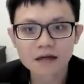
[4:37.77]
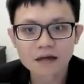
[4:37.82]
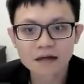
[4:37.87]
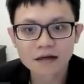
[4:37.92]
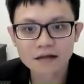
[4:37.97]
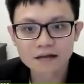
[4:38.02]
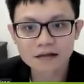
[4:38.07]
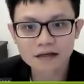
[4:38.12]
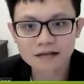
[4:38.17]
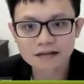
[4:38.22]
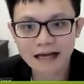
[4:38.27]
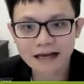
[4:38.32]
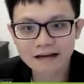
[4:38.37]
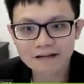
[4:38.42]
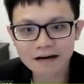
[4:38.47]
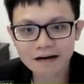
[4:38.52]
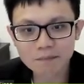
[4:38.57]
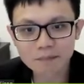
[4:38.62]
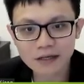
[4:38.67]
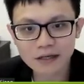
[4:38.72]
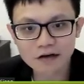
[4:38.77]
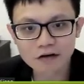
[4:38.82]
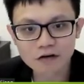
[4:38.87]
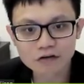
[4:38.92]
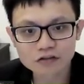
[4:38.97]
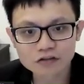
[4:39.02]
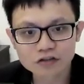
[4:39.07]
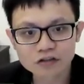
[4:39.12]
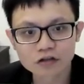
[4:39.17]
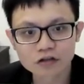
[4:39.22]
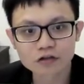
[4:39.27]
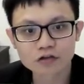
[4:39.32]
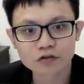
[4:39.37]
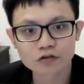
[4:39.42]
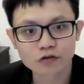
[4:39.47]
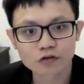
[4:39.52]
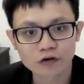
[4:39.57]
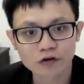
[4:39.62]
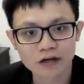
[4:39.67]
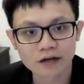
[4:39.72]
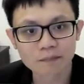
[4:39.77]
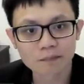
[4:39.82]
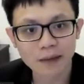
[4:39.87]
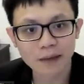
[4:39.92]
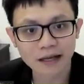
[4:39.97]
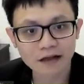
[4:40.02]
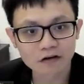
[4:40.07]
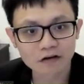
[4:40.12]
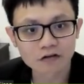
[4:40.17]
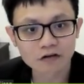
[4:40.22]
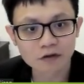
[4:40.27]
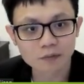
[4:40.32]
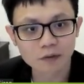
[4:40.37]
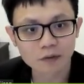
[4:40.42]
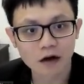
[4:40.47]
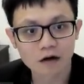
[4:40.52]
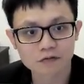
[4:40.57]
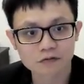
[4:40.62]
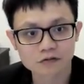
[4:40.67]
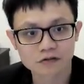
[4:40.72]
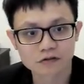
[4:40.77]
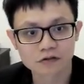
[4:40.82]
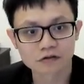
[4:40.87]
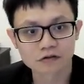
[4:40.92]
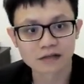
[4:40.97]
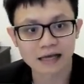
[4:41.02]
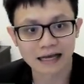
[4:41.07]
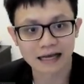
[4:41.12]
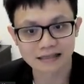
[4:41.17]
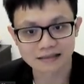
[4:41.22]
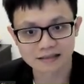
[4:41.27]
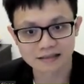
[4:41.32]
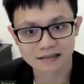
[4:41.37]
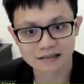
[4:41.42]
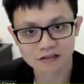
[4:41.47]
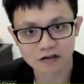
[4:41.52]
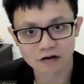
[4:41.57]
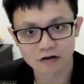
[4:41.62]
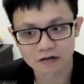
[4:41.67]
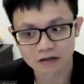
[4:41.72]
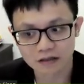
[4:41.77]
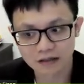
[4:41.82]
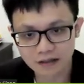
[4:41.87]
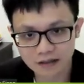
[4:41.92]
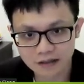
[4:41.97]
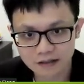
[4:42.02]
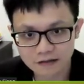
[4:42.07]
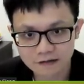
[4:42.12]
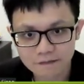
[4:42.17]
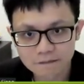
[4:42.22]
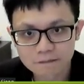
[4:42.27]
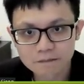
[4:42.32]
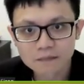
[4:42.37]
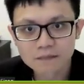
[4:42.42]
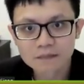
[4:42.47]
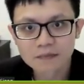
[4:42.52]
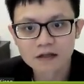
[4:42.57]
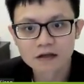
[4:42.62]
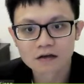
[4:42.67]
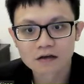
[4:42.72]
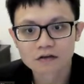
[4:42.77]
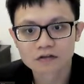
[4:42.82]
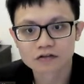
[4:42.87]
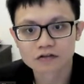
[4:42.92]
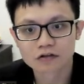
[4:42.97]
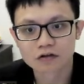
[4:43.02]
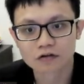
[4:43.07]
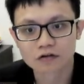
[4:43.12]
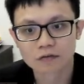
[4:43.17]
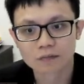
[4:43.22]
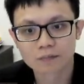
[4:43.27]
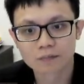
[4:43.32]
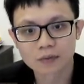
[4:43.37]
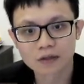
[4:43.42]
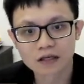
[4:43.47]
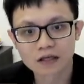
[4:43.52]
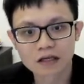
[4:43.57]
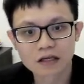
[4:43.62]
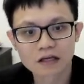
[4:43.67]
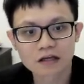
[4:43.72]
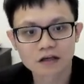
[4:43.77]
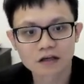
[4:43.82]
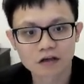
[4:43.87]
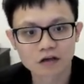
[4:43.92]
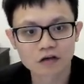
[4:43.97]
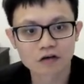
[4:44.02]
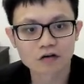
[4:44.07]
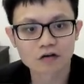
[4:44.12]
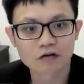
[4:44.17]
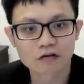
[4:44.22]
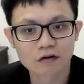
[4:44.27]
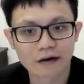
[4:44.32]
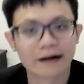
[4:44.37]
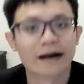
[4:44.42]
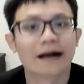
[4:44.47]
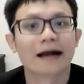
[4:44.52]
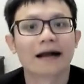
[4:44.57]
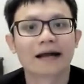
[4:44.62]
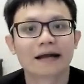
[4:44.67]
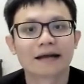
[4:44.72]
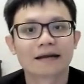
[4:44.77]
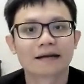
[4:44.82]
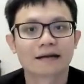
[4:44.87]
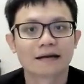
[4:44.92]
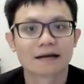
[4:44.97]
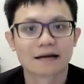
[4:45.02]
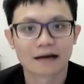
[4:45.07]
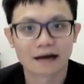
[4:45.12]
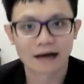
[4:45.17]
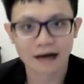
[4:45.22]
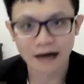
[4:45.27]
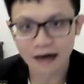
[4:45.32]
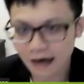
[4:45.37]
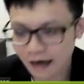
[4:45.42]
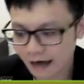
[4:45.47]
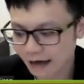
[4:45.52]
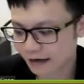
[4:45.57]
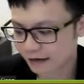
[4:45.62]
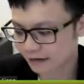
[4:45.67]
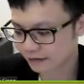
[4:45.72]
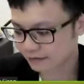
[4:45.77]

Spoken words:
The diagram below shows three main groups of stones exist on Earth. So P, Q, and R.